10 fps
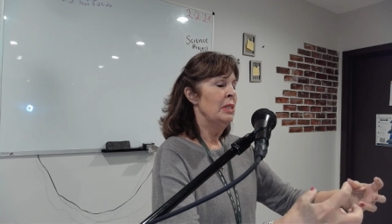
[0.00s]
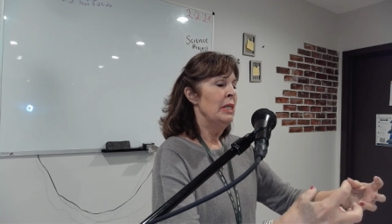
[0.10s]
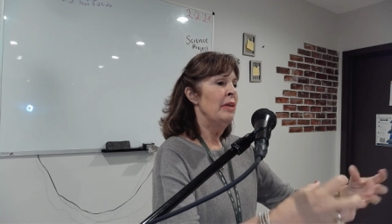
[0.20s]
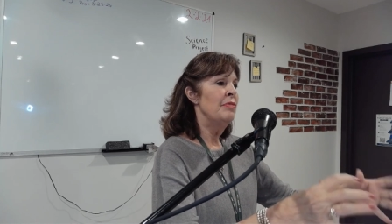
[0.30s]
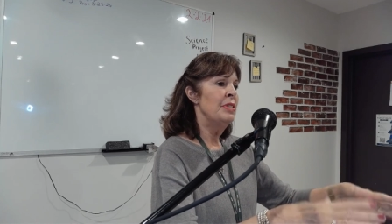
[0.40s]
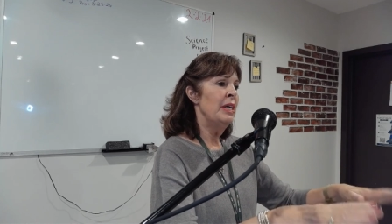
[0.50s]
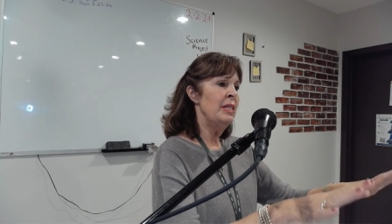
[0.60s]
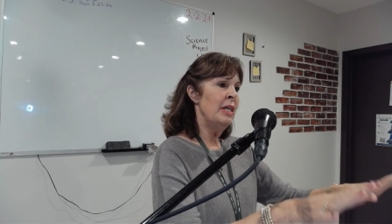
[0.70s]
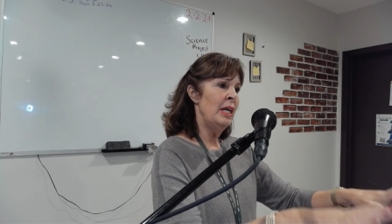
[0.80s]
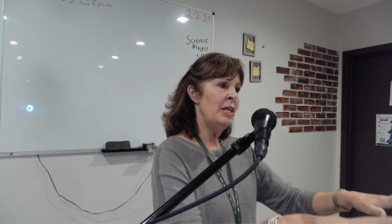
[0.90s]
And if
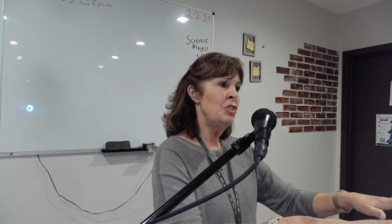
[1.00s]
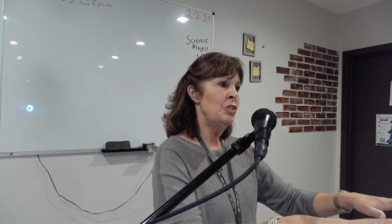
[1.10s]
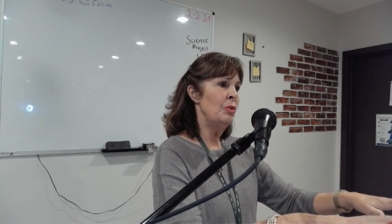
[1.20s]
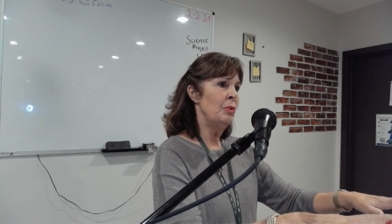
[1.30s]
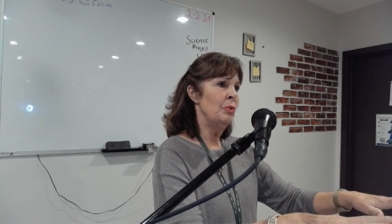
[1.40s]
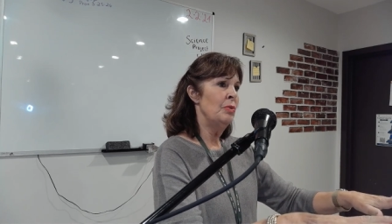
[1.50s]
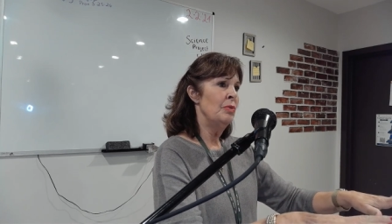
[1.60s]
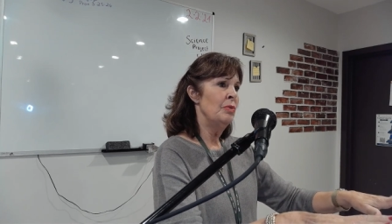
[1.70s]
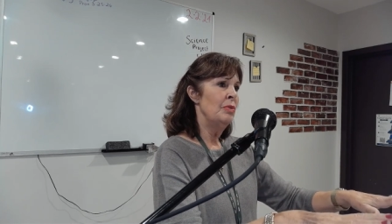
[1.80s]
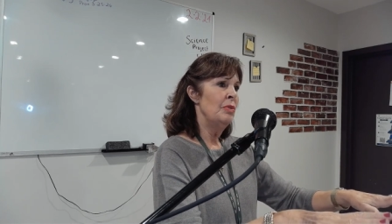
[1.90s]
Satan hates you,
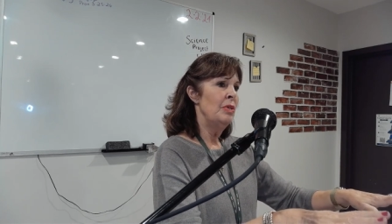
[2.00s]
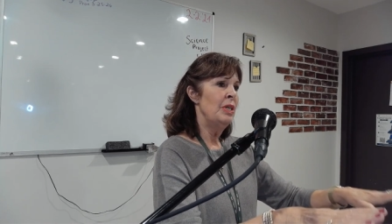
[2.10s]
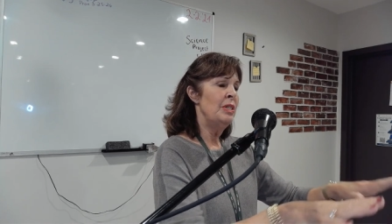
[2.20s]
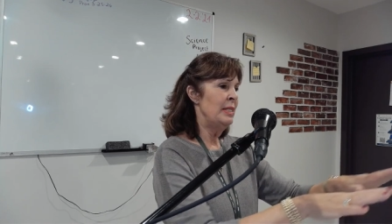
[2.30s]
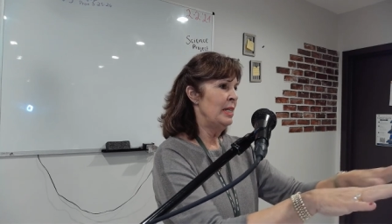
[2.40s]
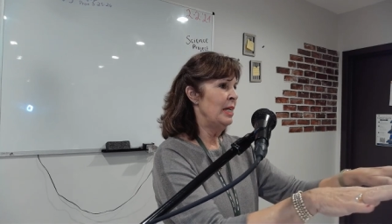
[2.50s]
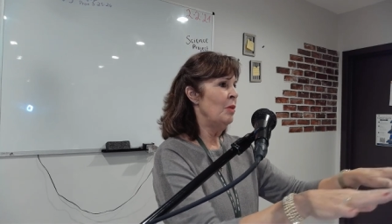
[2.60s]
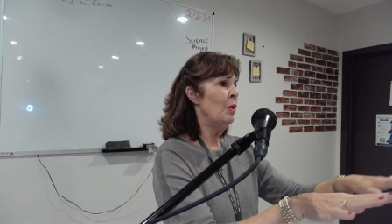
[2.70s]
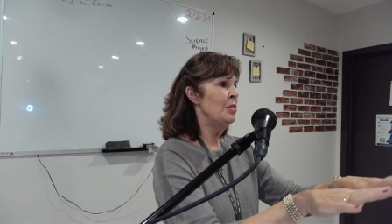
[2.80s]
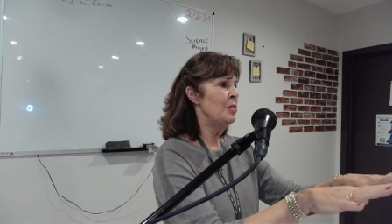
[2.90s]
He's seeking
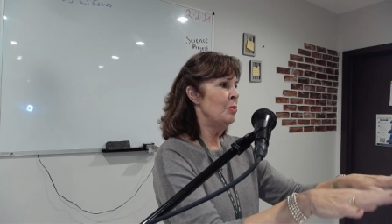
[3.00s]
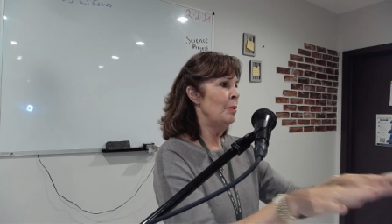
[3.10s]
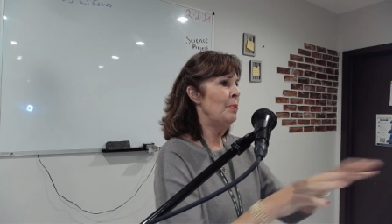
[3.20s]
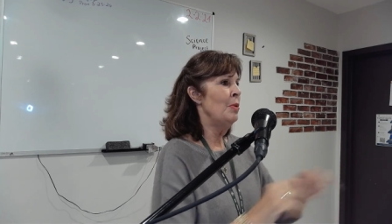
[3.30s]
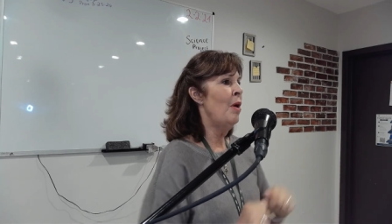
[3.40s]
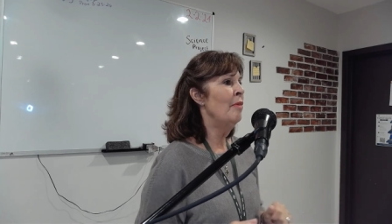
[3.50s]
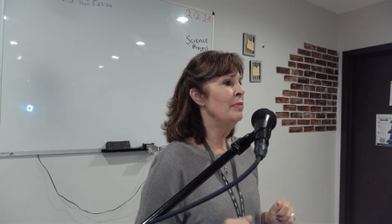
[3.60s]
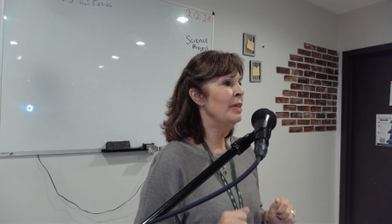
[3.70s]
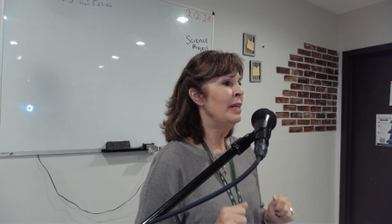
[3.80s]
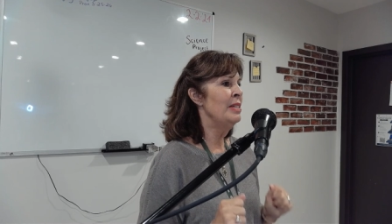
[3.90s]
ways to rip you off,
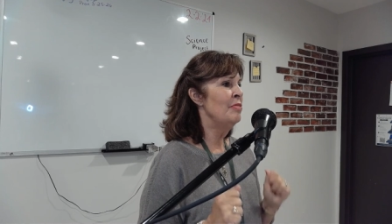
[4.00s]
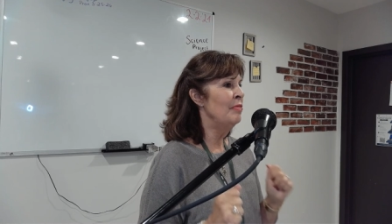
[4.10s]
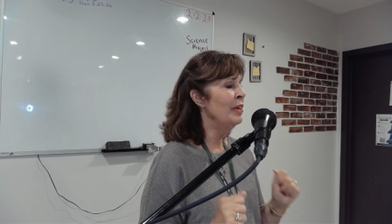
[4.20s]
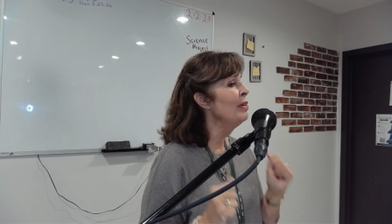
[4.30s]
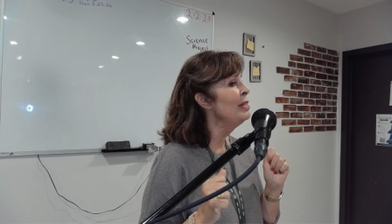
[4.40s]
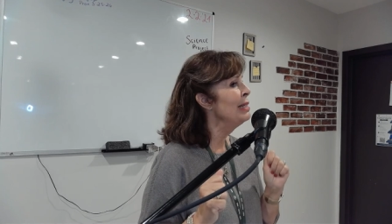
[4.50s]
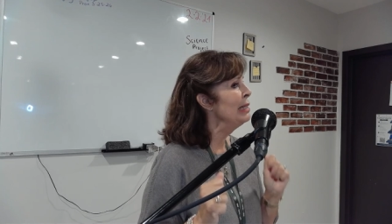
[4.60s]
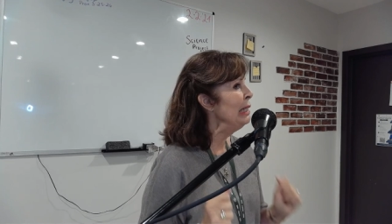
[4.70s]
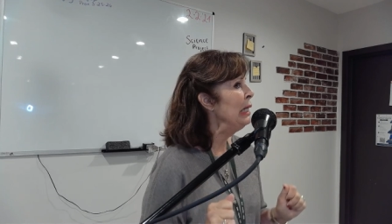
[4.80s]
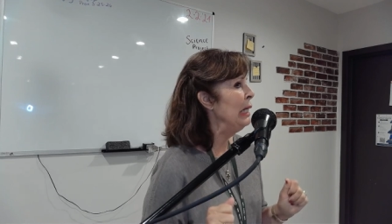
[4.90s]
and he's very
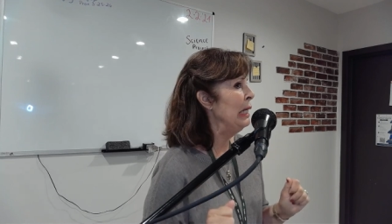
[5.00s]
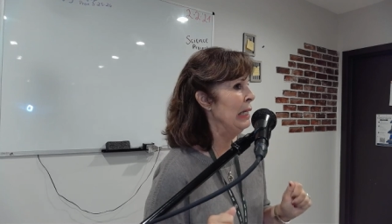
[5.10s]
sneaky.